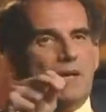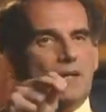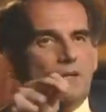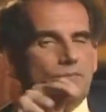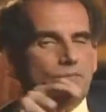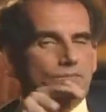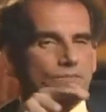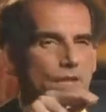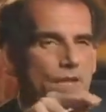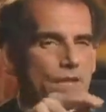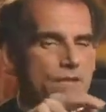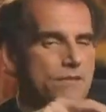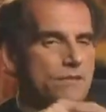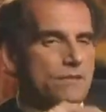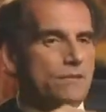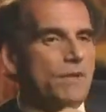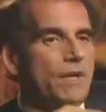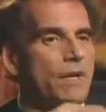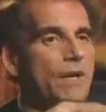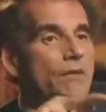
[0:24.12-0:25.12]
about
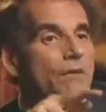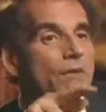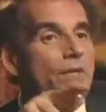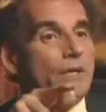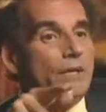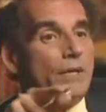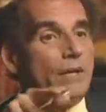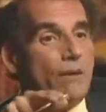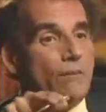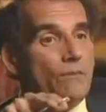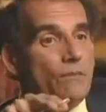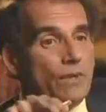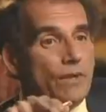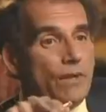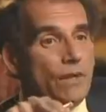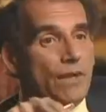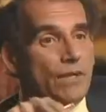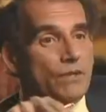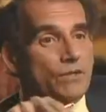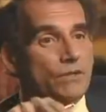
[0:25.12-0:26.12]
similarity in
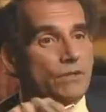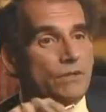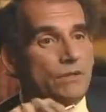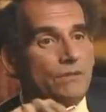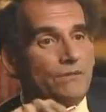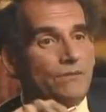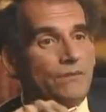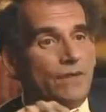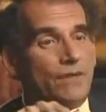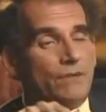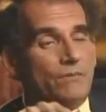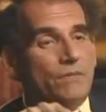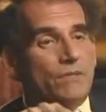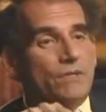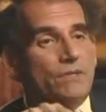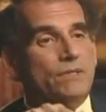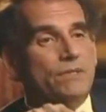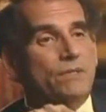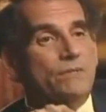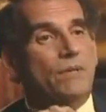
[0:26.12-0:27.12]
embryological
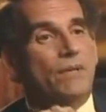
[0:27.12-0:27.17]
development,